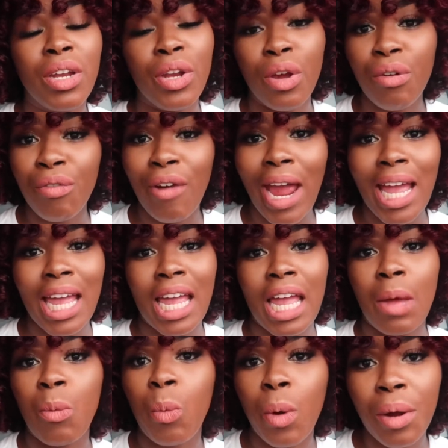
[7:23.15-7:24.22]

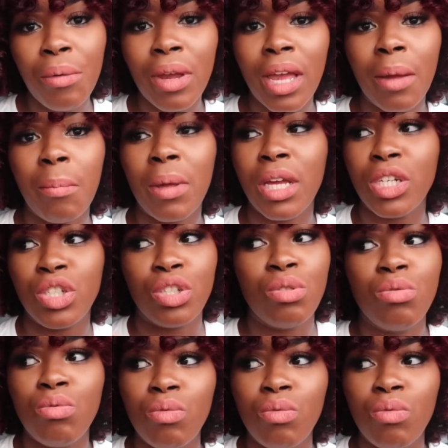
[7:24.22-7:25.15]
nerve-wracking and worrying, because you